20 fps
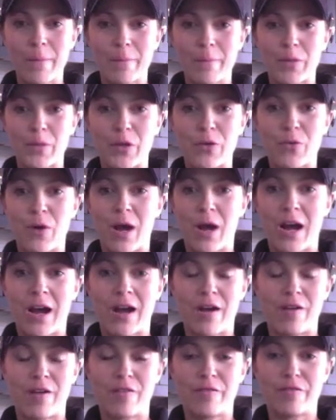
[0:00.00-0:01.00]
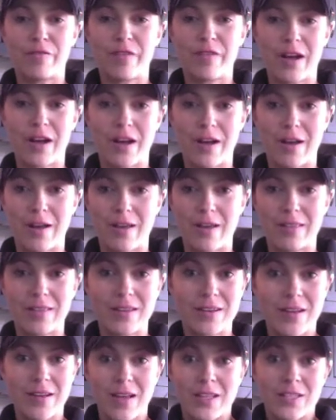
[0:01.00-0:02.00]
you have the
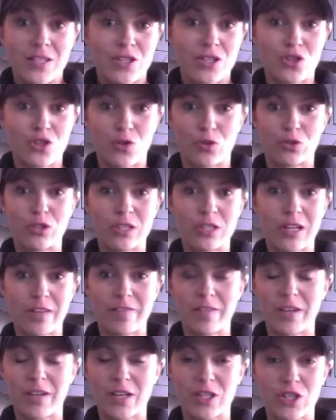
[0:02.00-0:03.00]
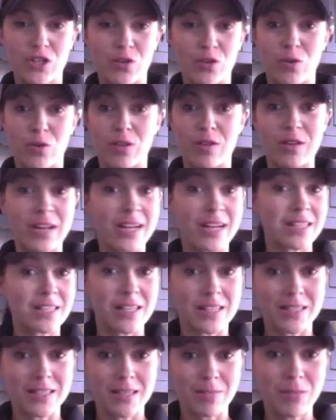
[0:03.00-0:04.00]
nicest shoulder definition or the
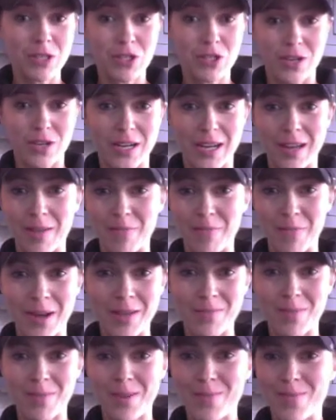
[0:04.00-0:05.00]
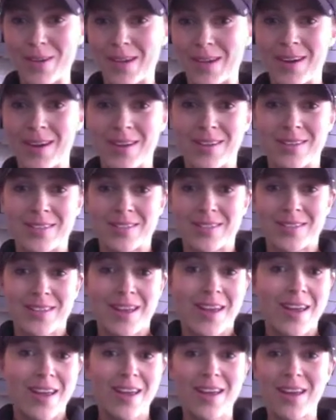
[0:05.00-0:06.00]
nicest symmetry. It might be because
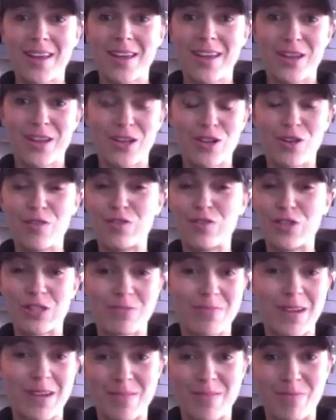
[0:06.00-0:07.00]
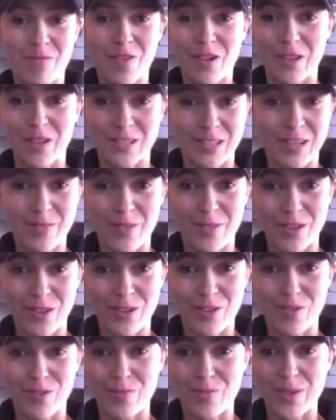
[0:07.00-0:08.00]
you just made them fall in love with
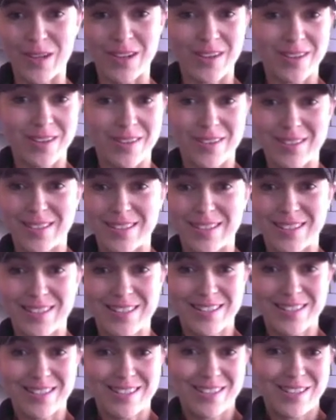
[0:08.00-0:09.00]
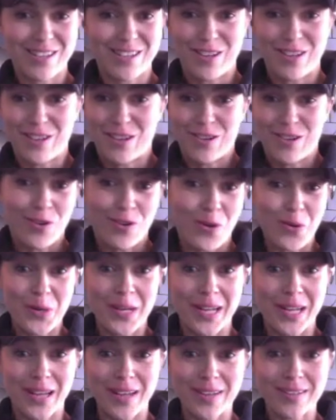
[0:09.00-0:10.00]
you because you're
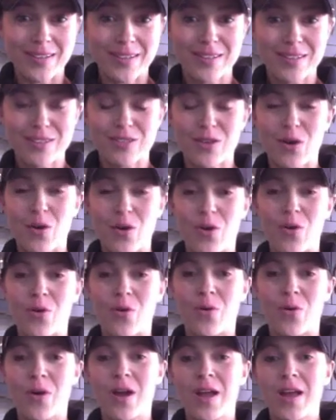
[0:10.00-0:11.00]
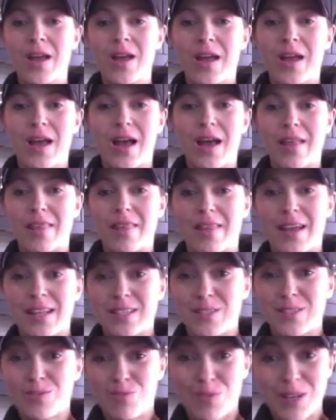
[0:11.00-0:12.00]
owning it. So
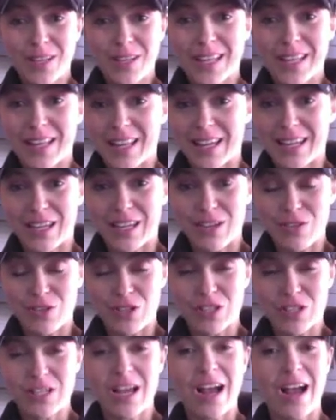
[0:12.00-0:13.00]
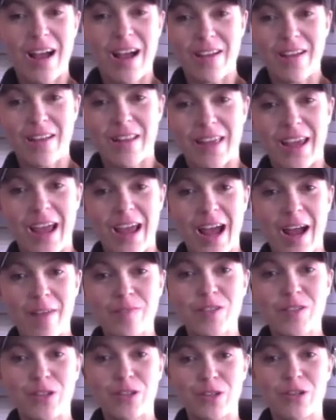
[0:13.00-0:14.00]
that's really like you just
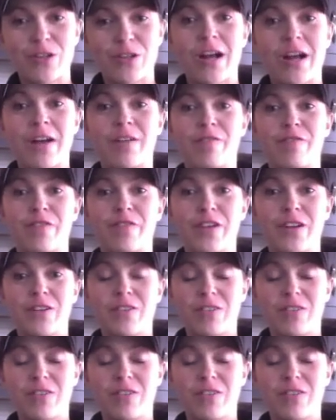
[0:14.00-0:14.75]
have to learn how to feel